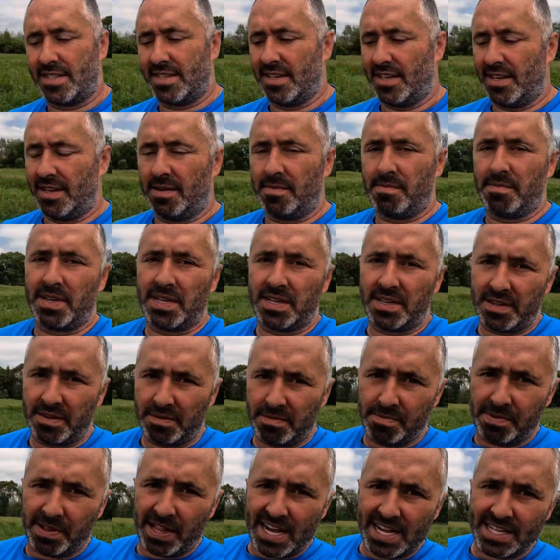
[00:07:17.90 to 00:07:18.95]
some
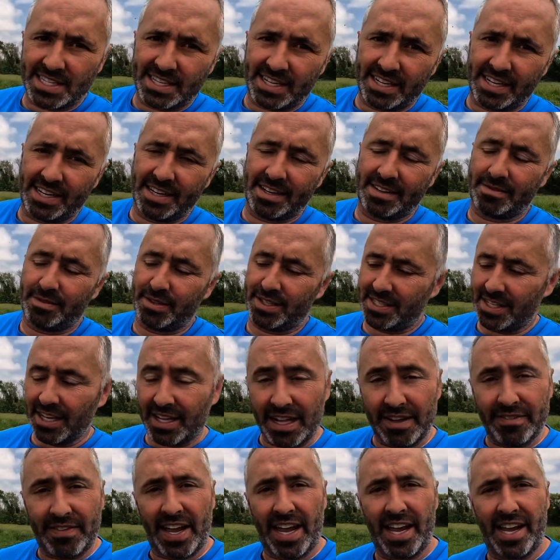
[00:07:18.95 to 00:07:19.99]
planting. We still
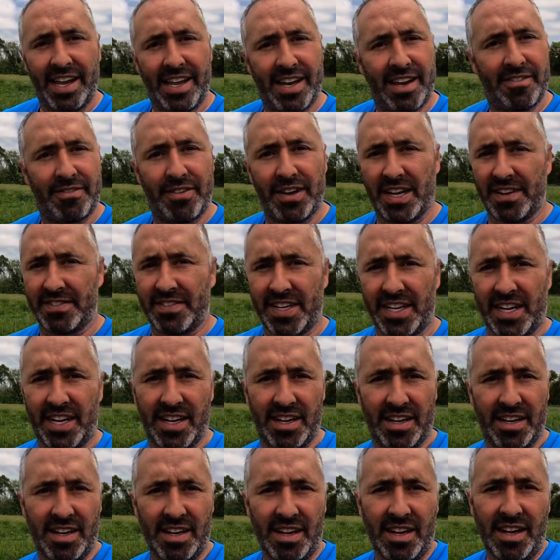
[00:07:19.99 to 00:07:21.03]
have hay, and if we ever get
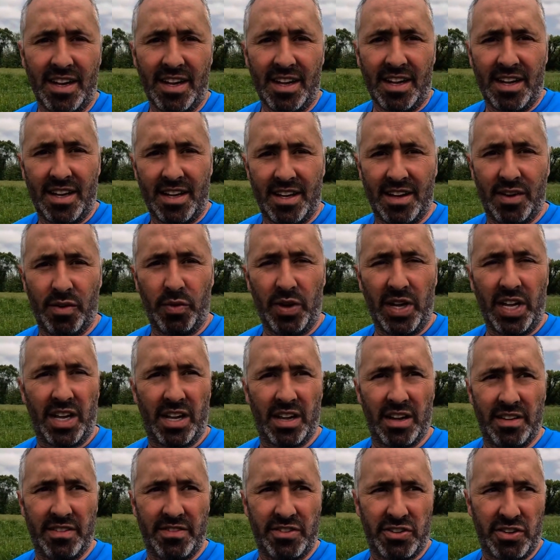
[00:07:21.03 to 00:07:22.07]
a week
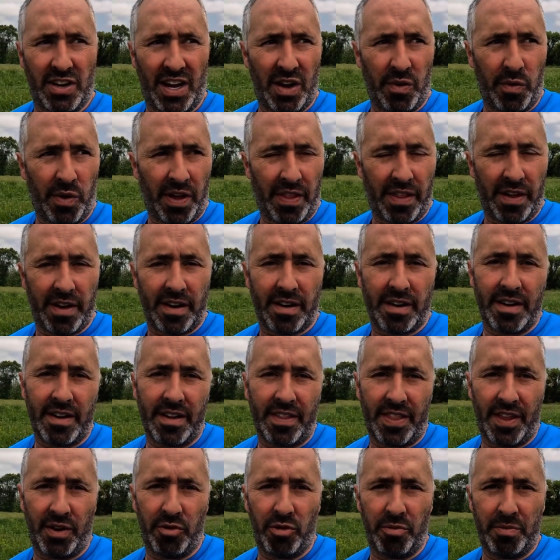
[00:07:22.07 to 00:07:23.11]
of dry weather,
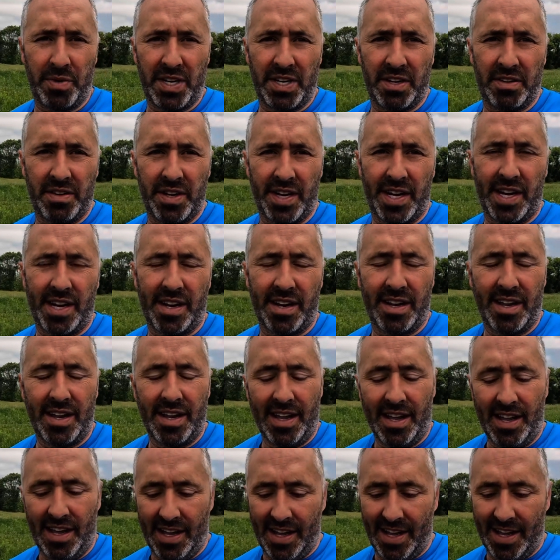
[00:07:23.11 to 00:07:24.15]
that we'll be doing.
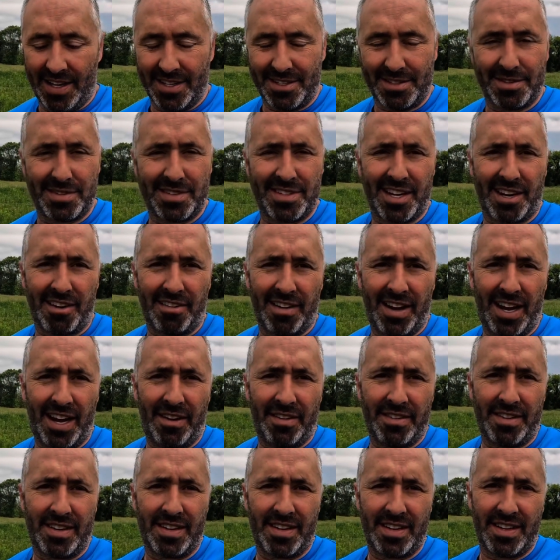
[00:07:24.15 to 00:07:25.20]
So stick
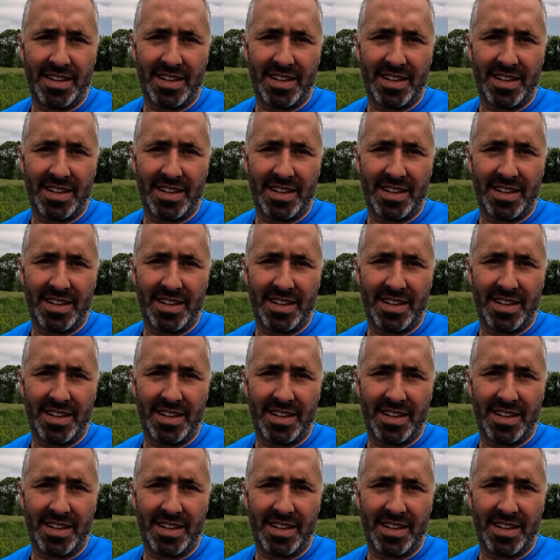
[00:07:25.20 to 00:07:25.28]
around.